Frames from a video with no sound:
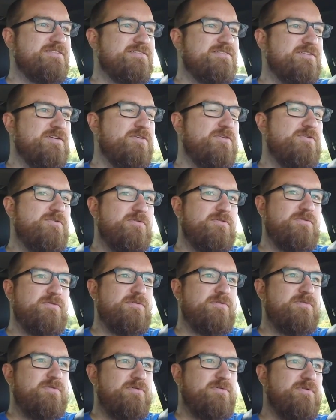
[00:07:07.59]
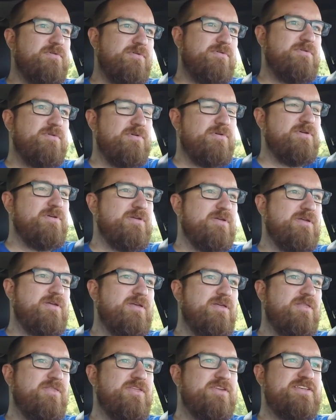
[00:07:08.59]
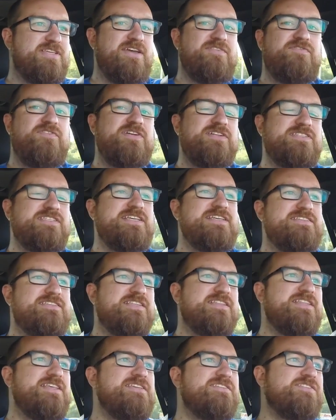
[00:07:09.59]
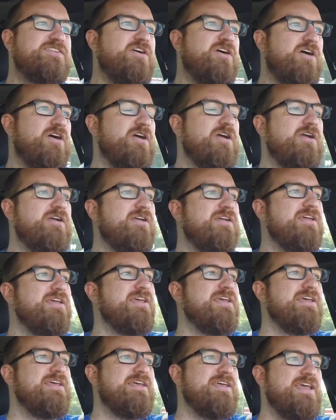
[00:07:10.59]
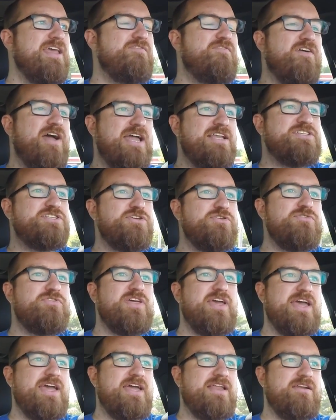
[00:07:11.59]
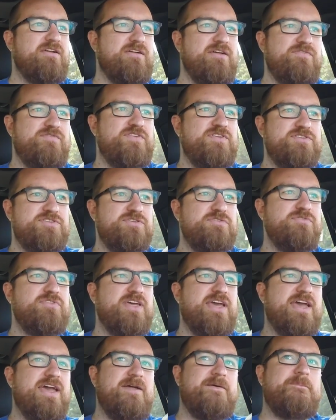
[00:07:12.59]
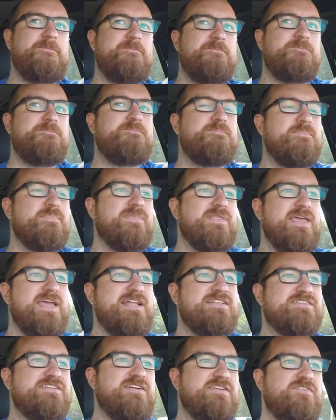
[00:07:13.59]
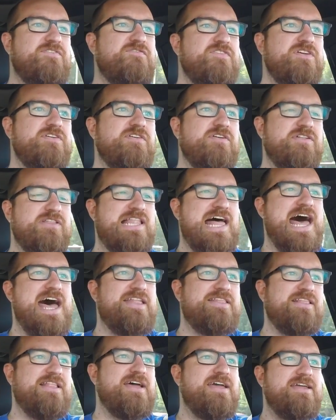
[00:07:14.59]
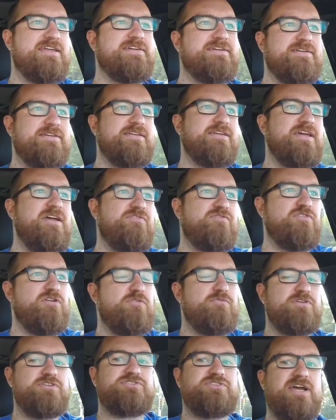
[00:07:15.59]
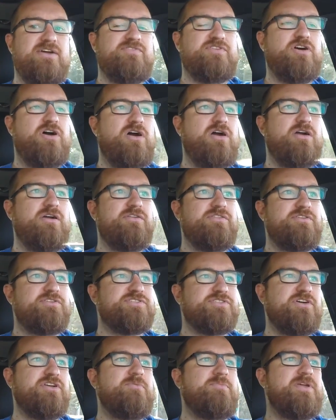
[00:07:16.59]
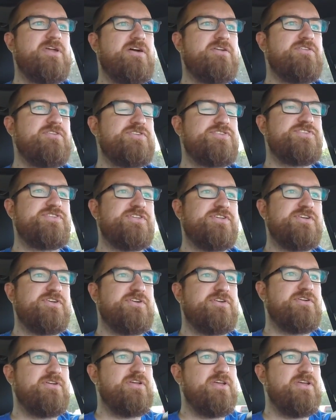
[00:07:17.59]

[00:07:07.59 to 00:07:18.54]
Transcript: So the difference is, in this car, if I do that, or if you do that, it's going to feel a lot like a front wheel drive car. There's going to be understeer.